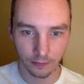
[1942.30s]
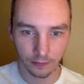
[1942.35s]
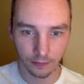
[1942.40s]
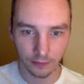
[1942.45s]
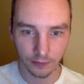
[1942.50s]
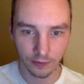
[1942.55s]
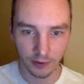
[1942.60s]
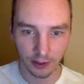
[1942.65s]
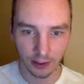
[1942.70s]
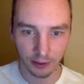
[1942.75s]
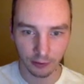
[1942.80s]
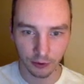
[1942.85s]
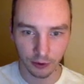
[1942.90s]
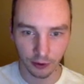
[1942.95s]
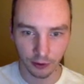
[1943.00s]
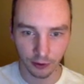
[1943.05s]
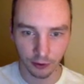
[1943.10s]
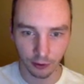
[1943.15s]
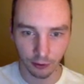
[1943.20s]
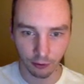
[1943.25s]
You see liquid shot
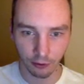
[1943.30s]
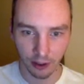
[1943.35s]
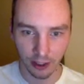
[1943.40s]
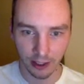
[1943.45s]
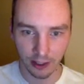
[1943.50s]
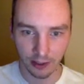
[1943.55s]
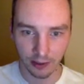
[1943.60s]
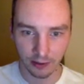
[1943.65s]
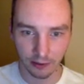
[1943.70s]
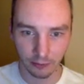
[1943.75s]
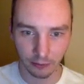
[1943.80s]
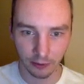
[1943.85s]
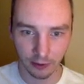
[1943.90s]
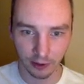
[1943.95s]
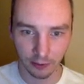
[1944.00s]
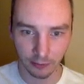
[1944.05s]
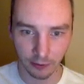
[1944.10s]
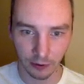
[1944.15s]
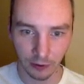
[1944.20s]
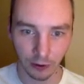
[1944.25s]
has gone grey, and when we
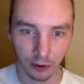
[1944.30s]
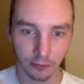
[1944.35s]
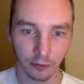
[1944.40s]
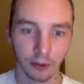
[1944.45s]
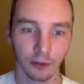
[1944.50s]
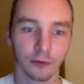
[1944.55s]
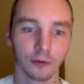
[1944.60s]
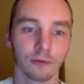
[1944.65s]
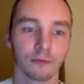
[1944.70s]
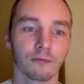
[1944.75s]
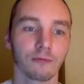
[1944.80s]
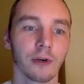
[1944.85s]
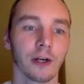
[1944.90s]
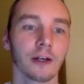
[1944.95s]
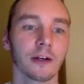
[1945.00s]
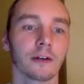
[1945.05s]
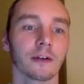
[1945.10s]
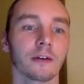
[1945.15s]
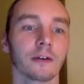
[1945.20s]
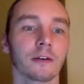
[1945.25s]
type oh glob it goes red
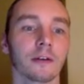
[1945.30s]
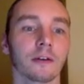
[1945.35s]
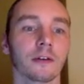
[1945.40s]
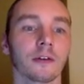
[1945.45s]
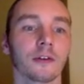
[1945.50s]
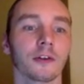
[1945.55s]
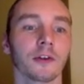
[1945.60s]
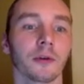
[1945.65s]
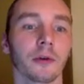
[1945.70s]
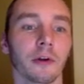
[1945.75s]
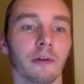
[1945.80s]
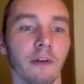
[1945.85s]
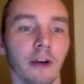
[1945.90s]
to show that it